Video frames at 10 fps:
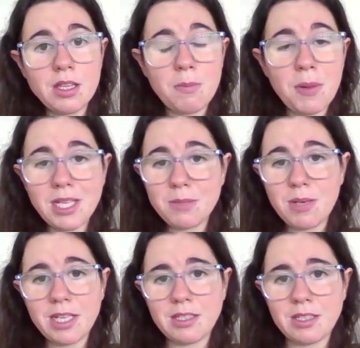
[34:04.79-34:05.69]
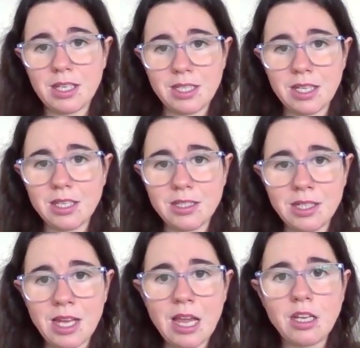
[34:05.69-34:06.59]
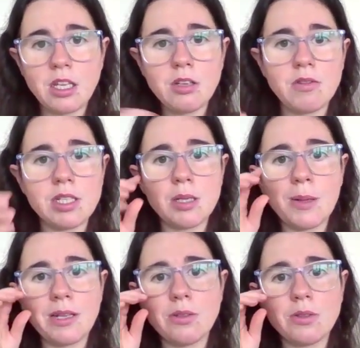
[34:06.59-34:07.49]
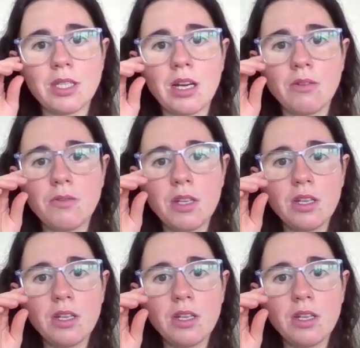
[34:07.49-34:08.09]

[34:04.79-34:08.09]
The best place is to get curious about yourself.